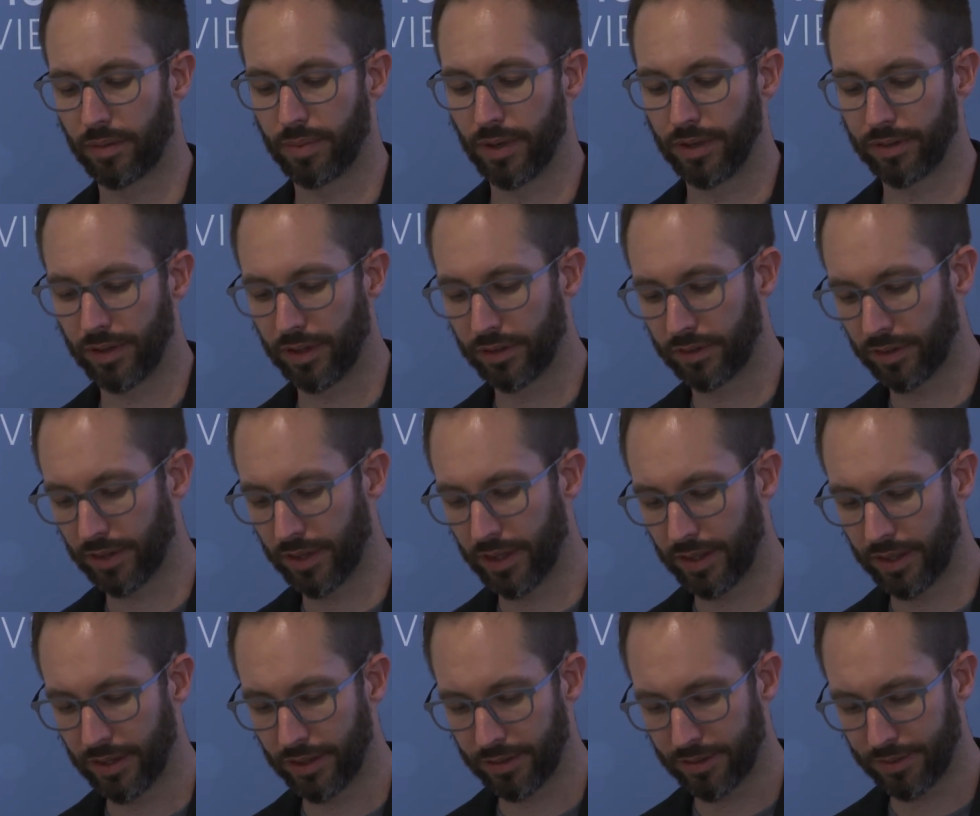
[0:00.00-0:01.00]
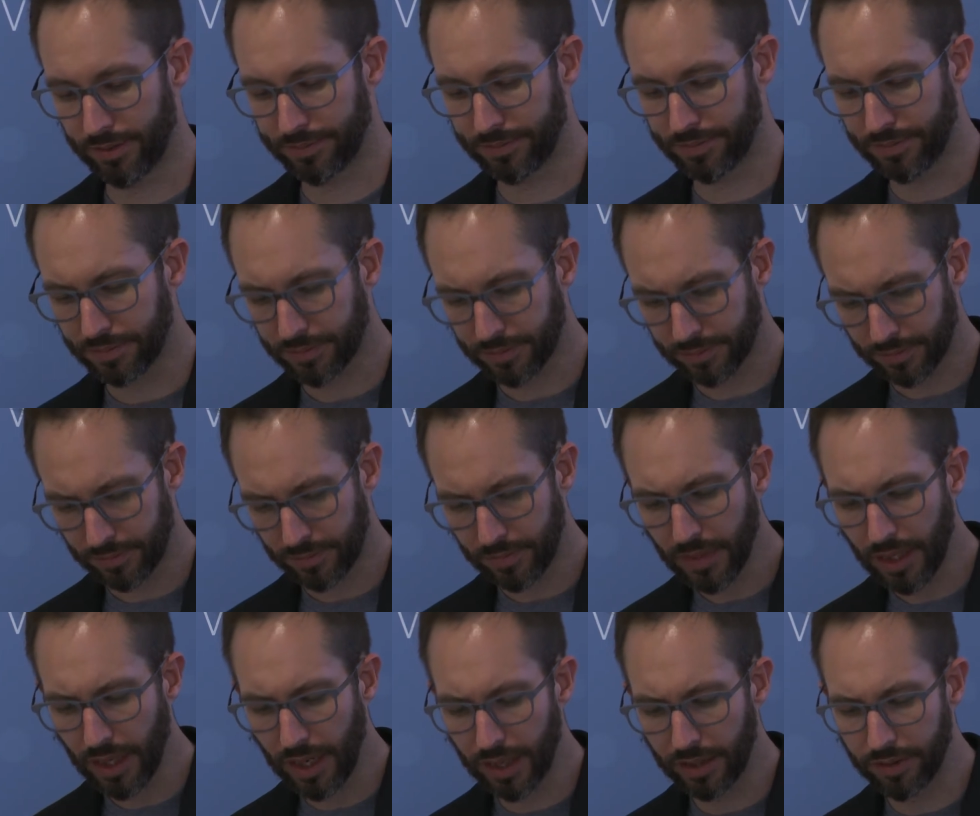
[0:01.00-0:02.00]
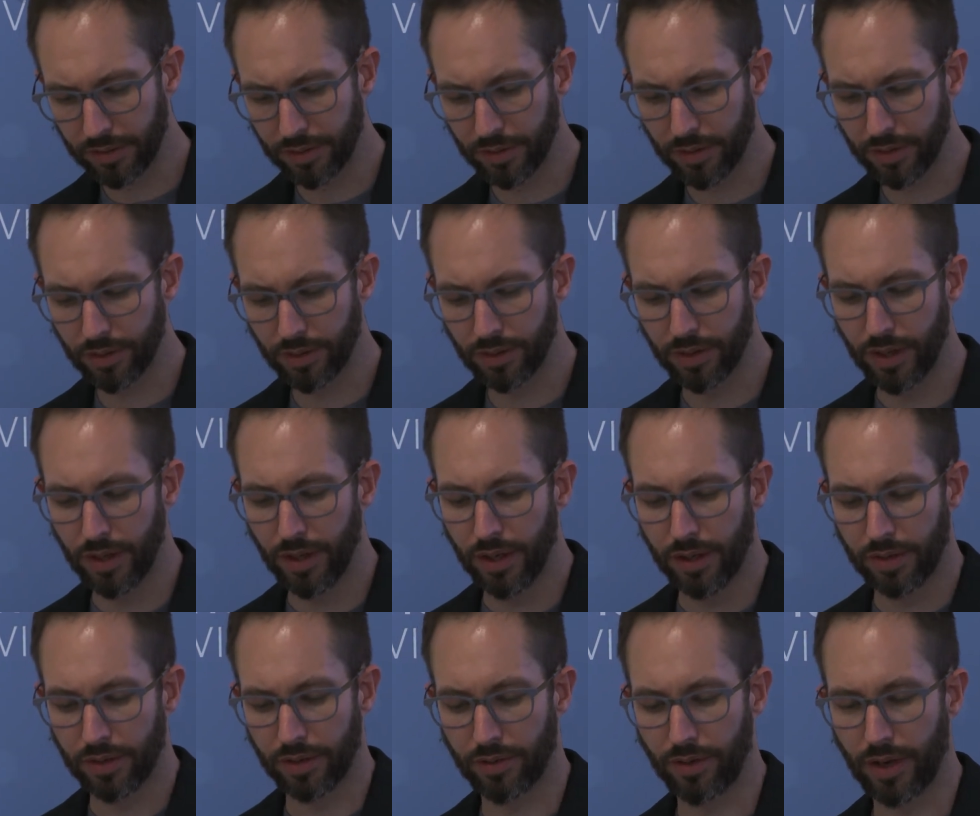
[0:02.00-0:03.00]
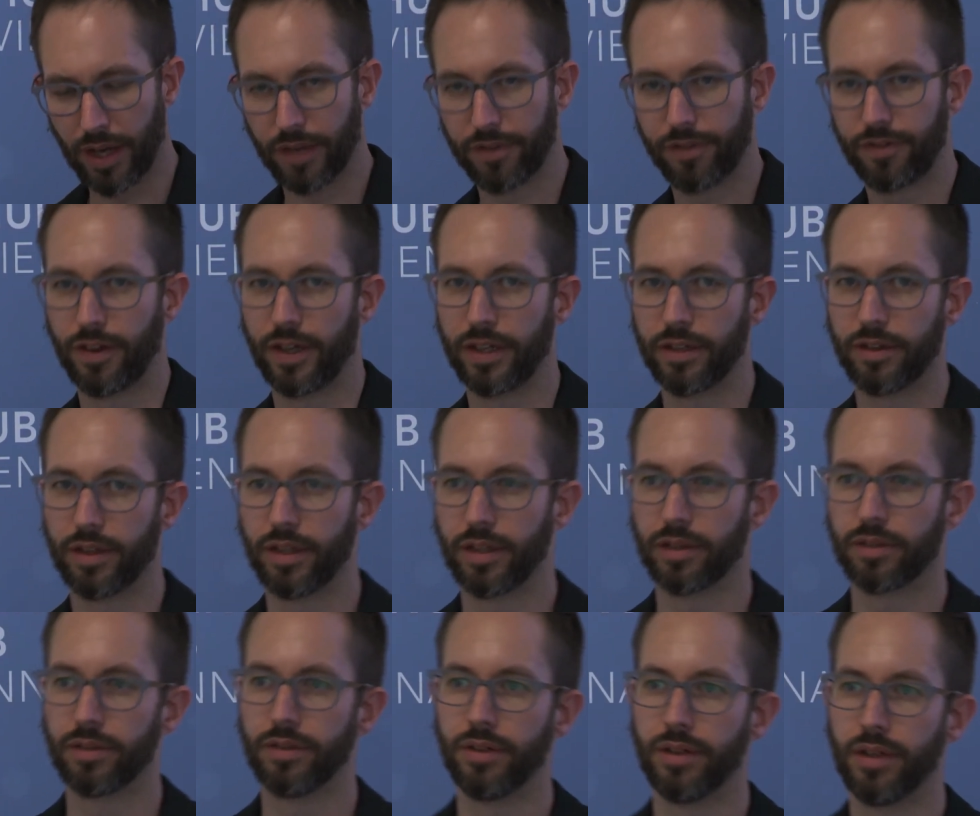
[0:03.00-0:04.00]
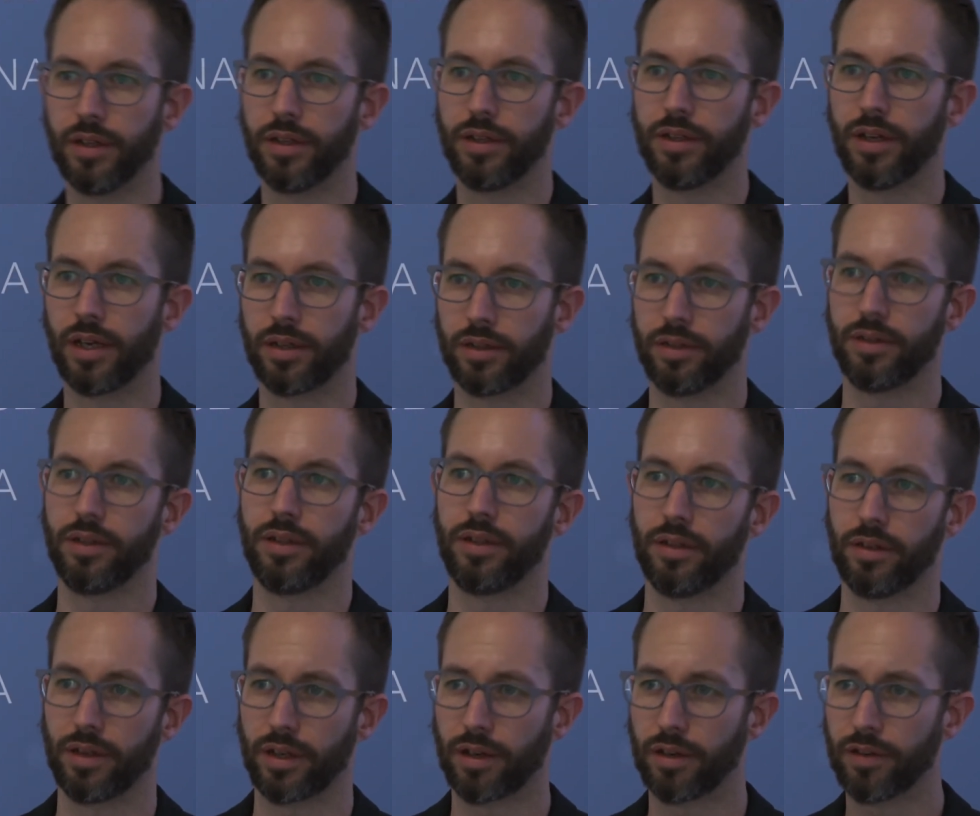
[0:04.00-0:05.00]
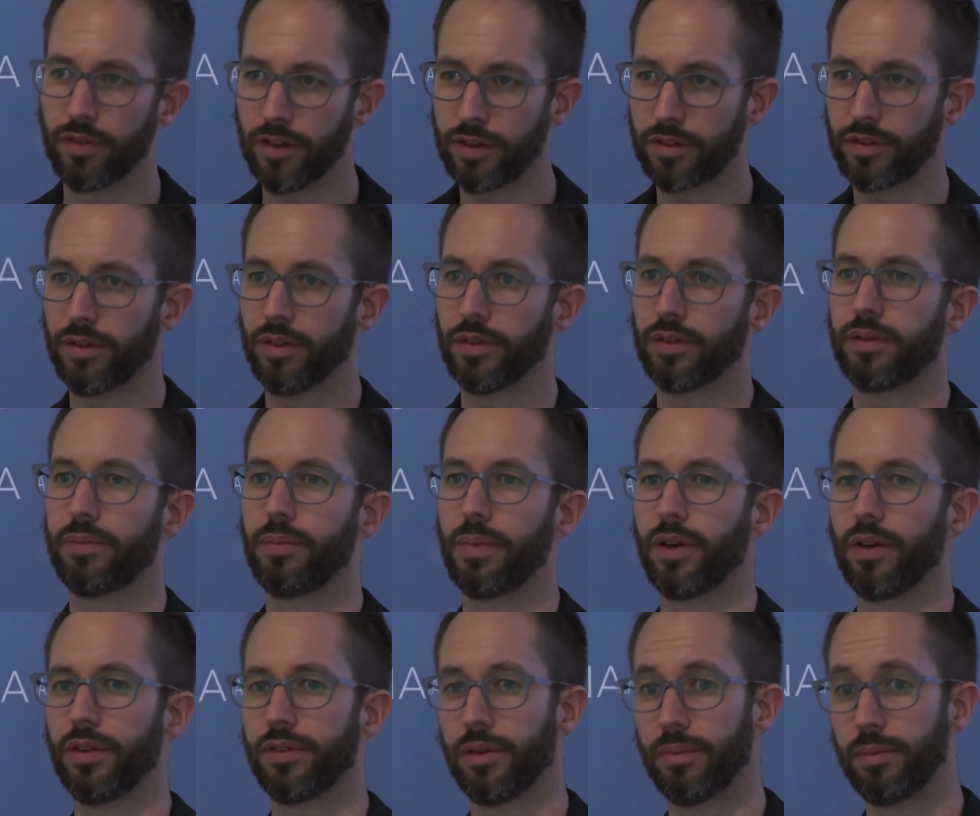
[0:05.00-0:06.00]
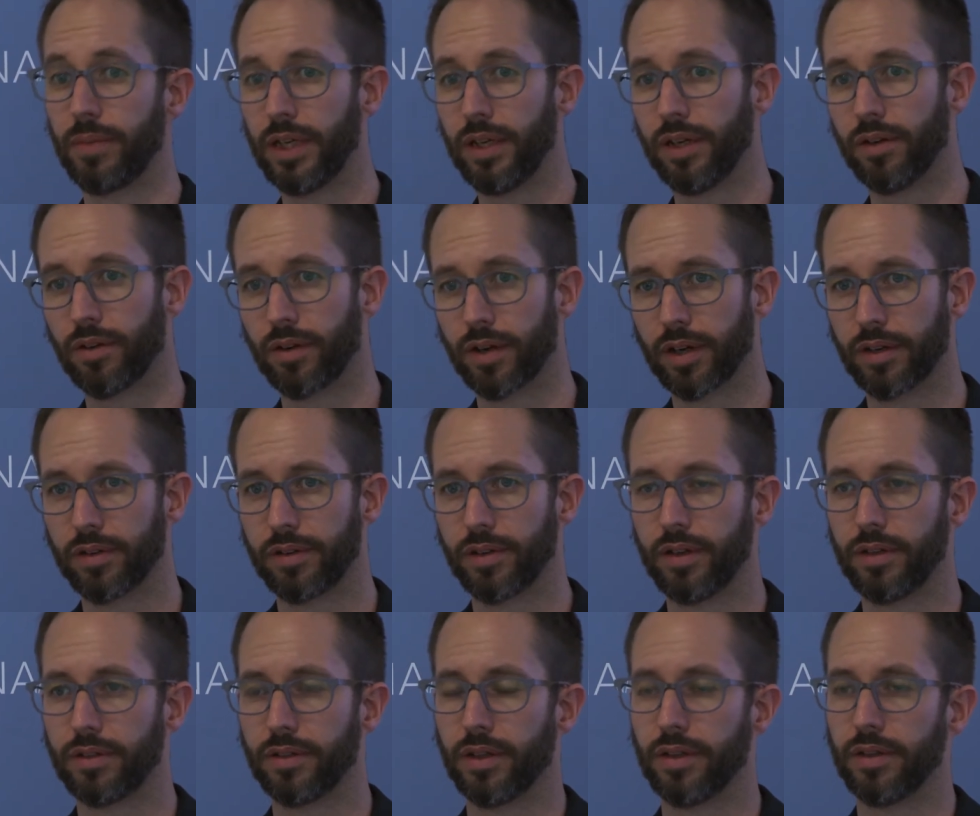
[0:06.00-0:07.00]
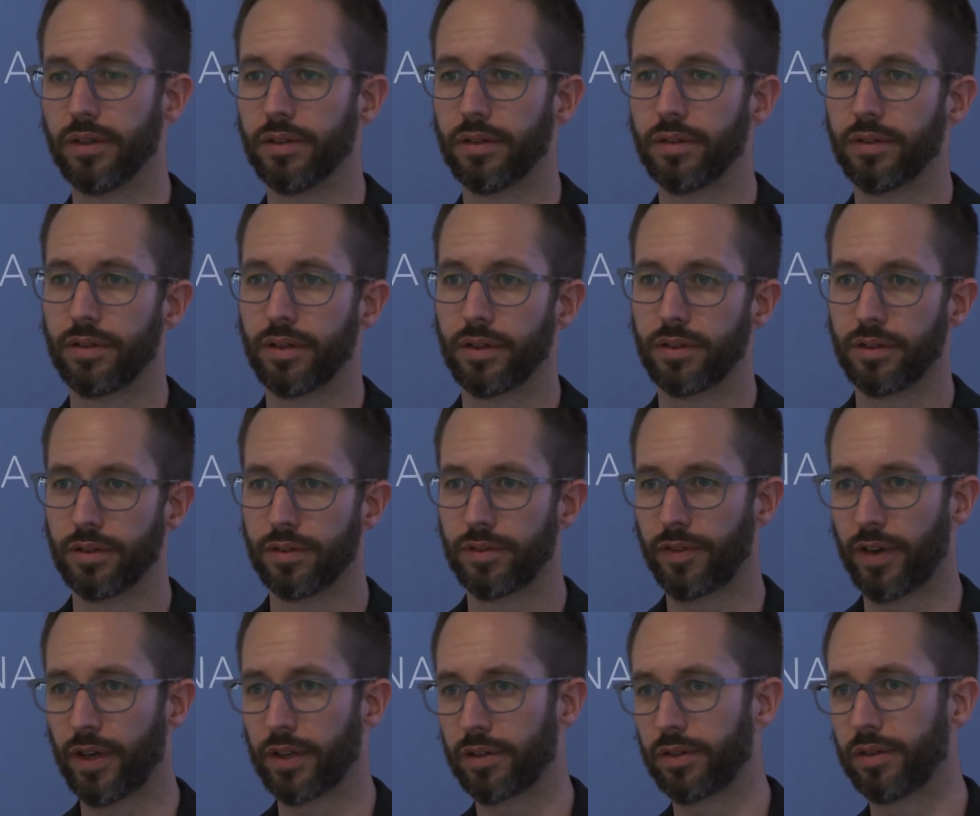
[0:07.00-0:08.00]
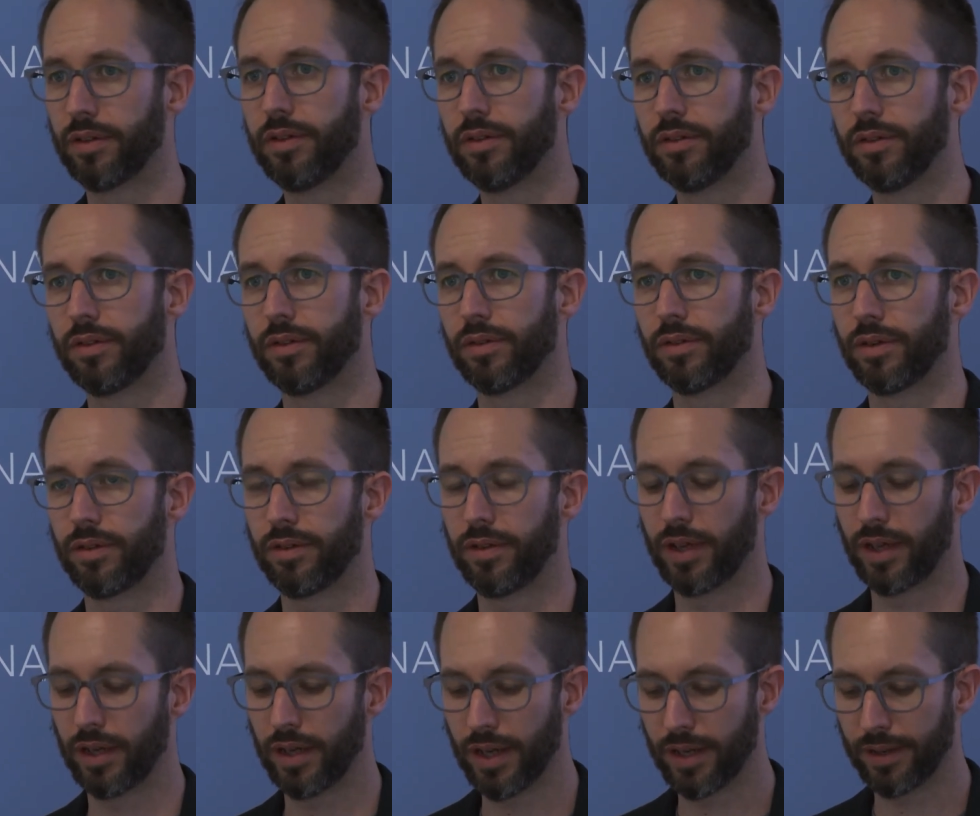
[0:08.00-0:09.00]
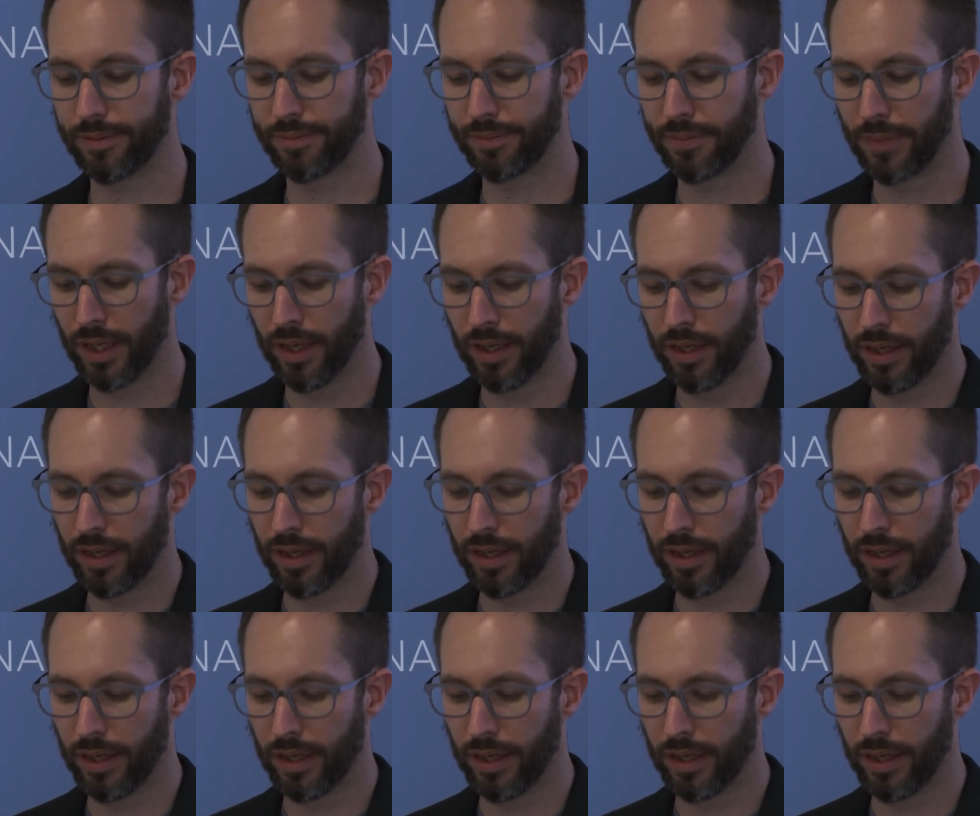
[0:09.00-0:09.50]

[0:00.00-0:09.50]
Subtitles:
presidential candidates. And so the graph finally included not only the elected officials, but also media organizations such as Fox News or CNN,